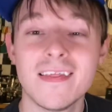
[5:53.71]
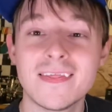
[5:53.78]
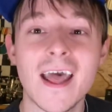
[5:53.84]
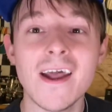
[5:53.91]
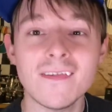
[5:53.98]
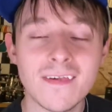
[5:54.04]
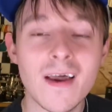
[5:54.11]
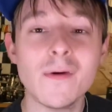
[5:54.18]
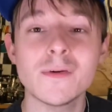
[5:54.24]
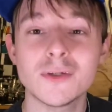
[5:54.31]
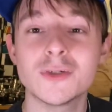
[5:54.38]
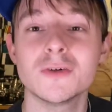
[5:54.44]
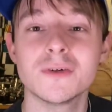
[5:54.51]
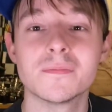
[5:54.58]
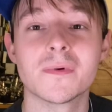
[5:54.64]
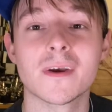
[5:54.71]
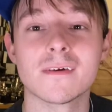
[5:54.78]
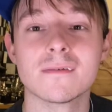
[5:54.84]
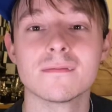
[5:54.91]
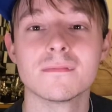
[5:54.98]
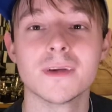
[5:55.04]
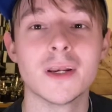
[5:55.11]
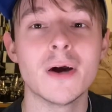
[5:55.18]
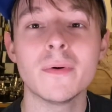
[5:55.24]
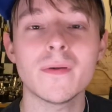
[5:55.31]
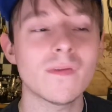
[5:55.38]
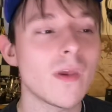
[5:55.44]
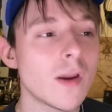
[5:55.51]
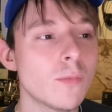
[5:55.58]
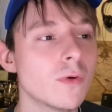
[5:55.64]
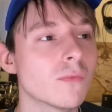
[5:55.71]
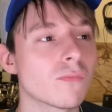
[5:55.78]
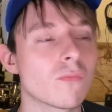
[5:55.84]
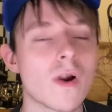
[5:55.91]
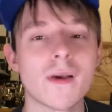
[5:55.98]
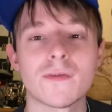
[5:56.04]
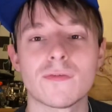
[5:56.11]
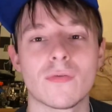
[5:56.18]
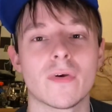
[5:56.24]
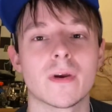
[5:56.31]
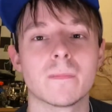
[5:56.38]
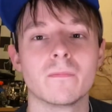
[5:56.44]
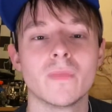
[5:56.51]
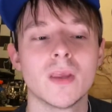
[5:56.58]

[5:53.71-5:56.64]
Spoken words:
That's how it should be. You know, it's like with wrestling.